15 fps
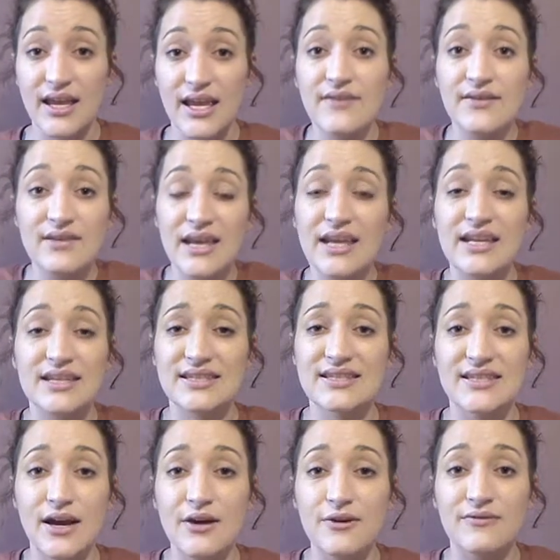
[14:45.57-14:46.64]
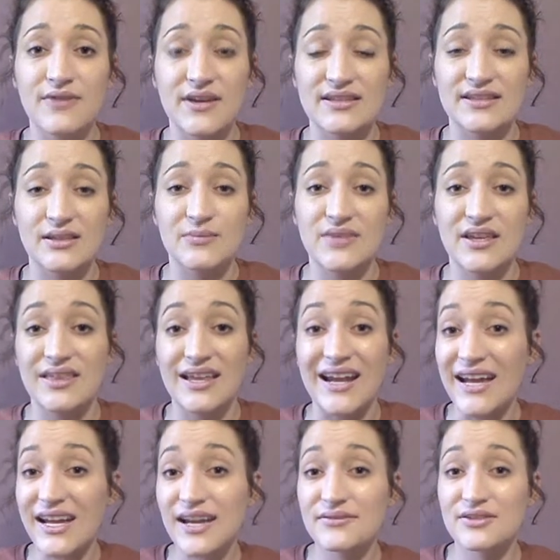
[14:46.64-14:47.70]
even in itself, is something that I
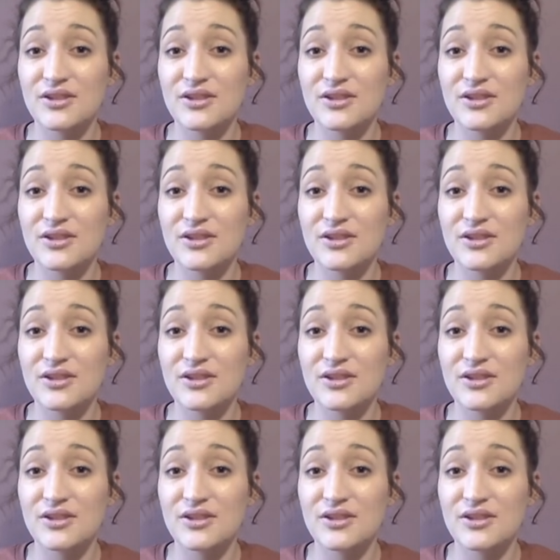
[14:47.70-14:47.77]
have